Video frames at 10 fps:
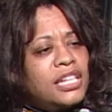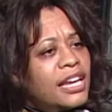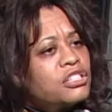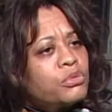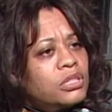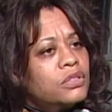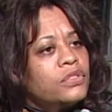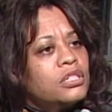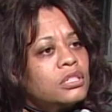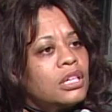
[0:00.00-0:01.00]
Chancery
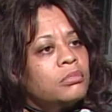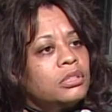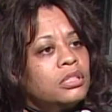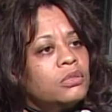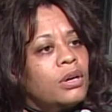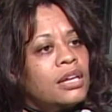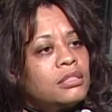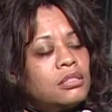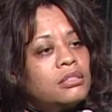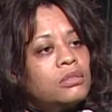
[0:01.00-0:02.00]
Division, I believe, where I
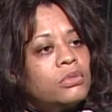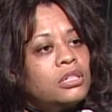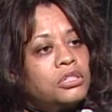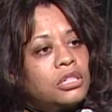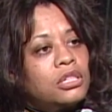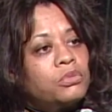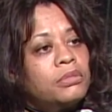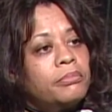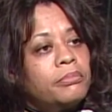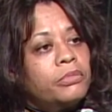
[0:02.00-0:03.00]
assisted a judge
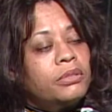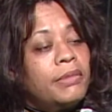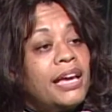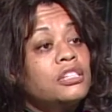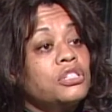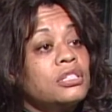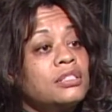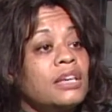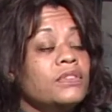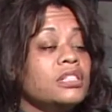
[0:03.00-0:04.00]
with managing
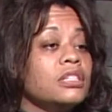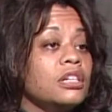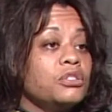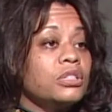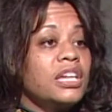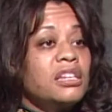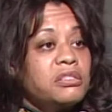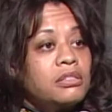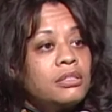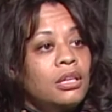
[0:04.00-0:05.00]
1,700
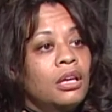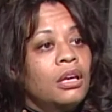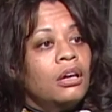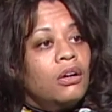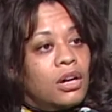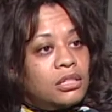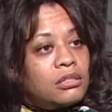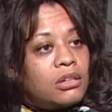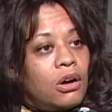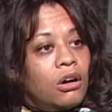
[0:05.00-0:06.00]
cases on
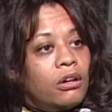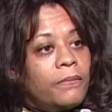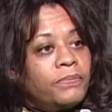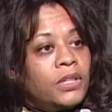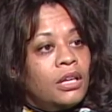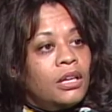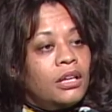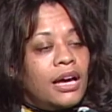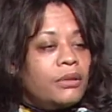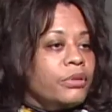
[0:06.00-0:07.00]
his call.
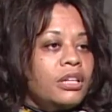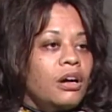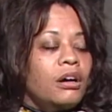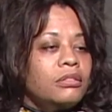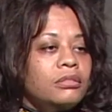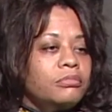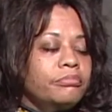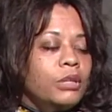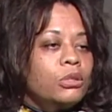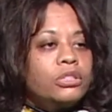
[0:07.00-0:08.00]
I read all the
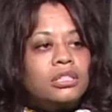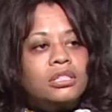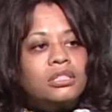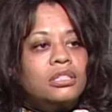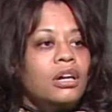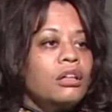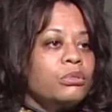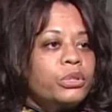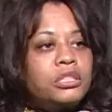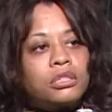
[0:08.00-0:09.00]
motions, did
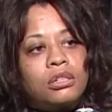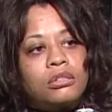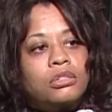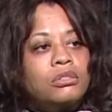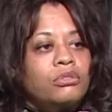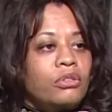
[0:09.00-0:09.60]
all the research,